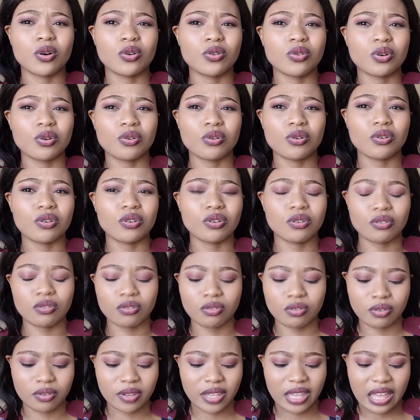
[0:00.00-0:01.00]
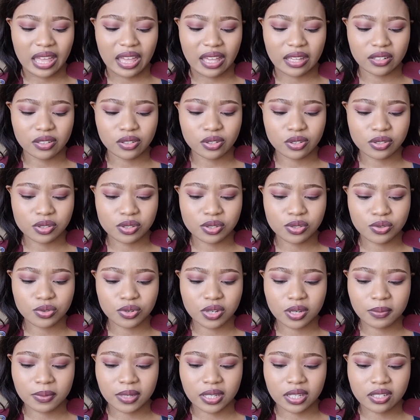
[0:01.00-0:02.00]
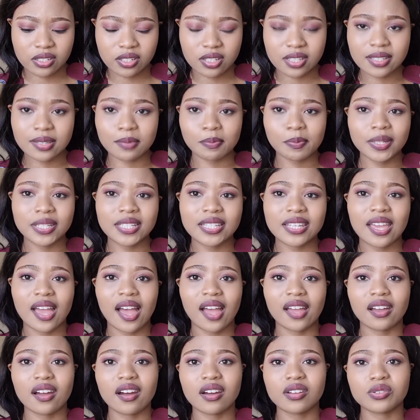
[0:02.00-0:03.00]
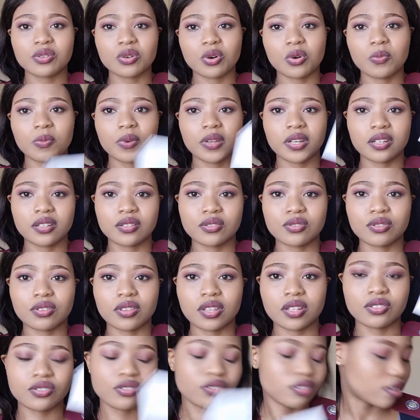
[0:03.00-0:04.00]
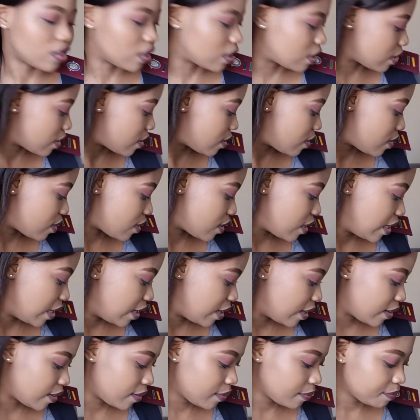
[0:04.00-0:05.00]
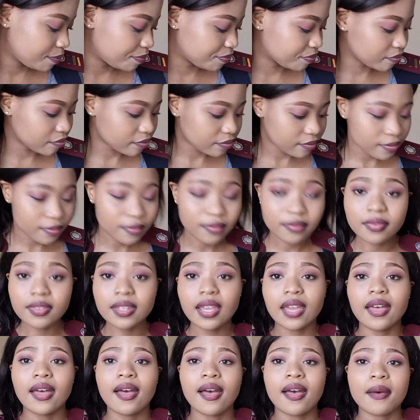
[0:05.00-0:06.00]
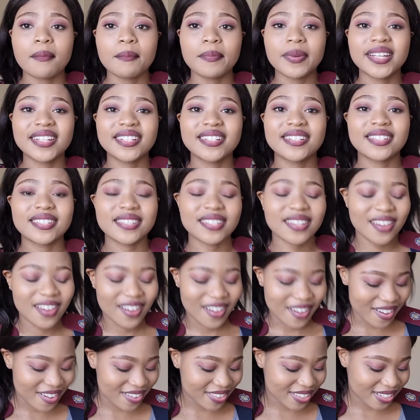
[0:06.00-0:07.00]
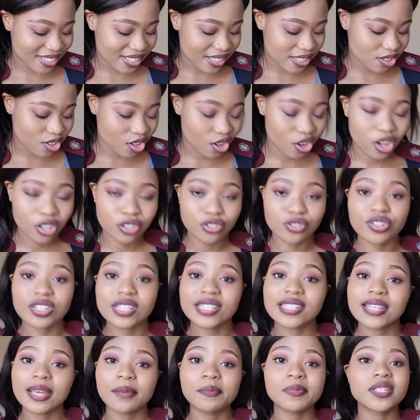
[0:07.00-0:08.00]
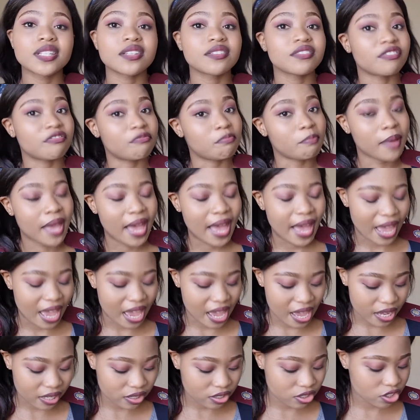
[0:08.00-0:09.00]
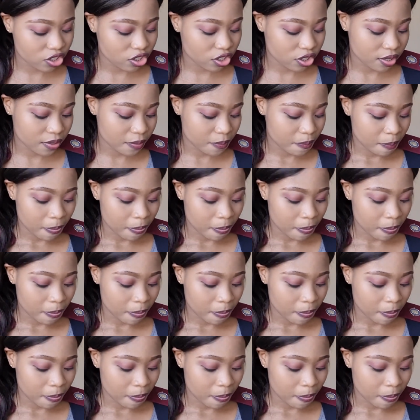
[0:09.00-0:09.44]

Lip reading: Oh, yeah, it looks creamish. It's a pity I can't open it so that you can see. But yeah, this is the contraceptive patch.